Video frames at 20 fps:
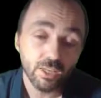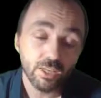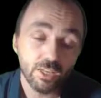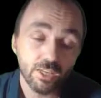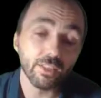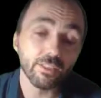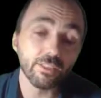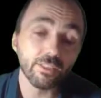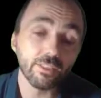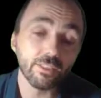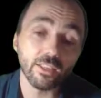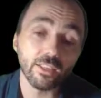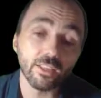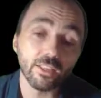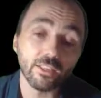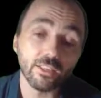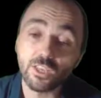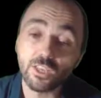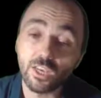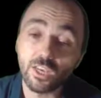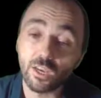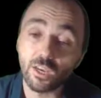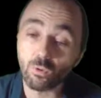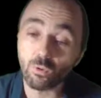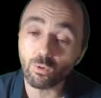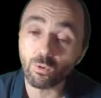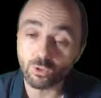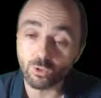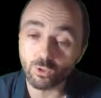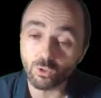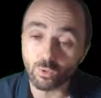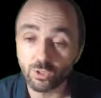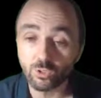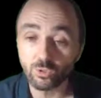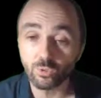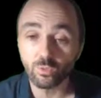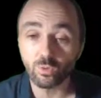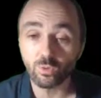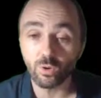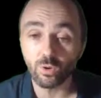and then CMRules will
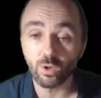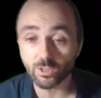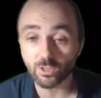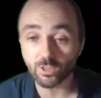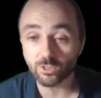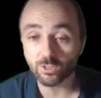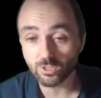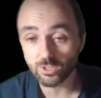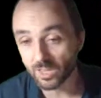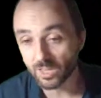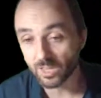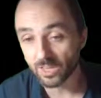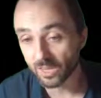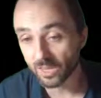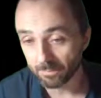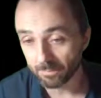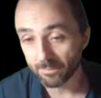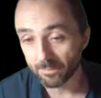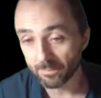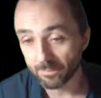do another step.